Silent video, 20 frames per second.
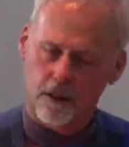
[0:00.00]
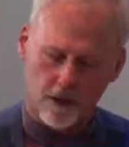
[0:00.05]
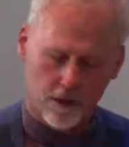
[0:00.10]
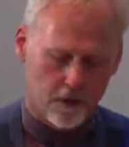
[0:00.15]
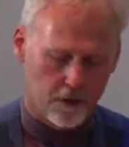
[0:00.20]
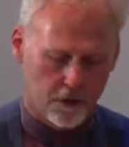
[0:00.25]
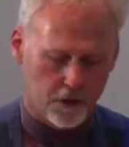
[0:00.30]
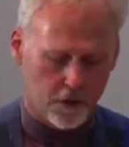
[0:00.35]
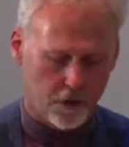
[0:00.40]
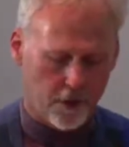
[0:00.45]

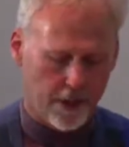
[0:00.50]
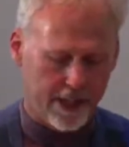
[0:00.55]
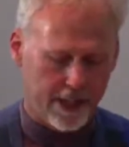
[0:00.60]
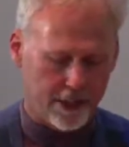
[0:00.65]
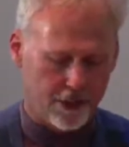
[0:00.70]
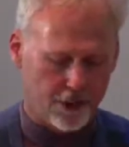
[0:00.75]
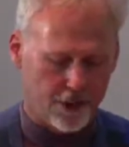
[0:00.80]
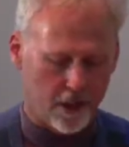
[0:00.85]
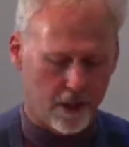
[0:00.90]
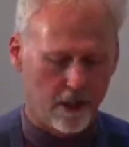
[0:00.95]

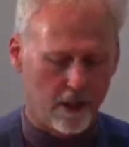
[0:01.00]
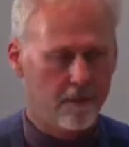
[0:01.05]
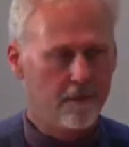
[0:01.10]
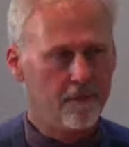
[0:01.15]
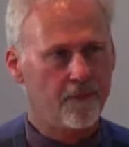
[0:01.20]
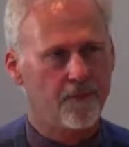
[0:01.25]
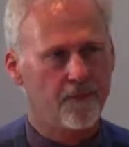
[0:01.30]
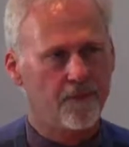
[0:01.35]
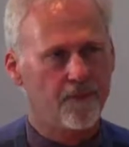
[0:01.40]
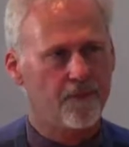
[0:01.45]
Strange, huh?
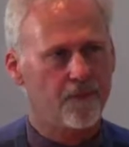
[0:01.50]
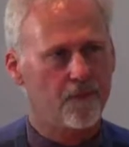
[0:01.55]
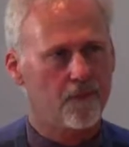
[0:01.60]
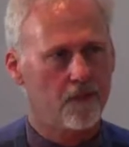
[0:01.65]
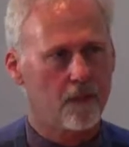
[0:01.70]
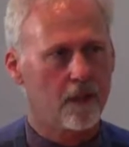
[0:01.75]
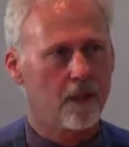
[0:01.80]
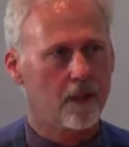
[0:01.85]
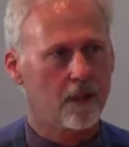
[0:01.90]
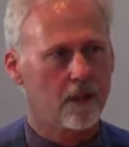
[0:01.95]

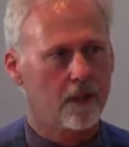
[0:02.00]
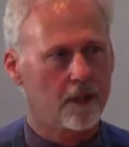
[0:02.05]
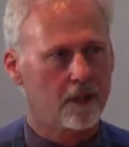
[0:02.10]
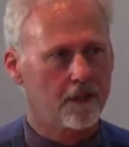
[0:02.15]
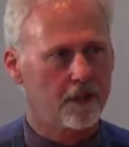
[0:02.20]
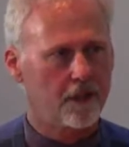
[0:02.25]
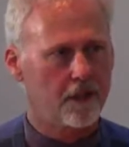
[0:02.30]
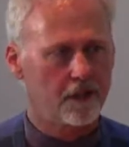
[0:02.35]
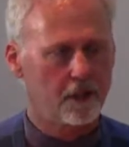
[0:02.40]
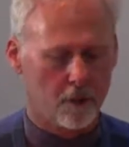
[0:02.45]

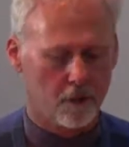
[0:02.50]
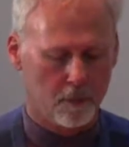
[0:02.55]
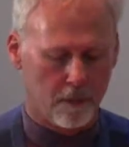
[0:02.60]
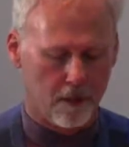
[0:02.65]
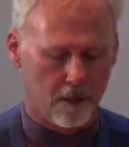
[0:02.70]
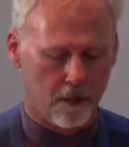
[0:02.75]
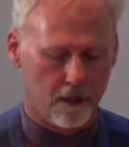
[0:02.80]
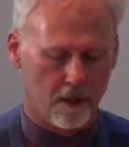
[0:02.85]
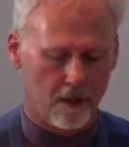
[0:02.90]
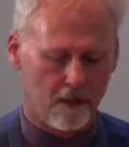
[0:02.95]

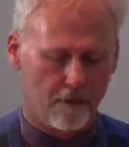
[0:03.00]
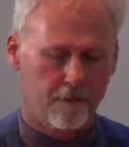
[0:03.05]
Considerable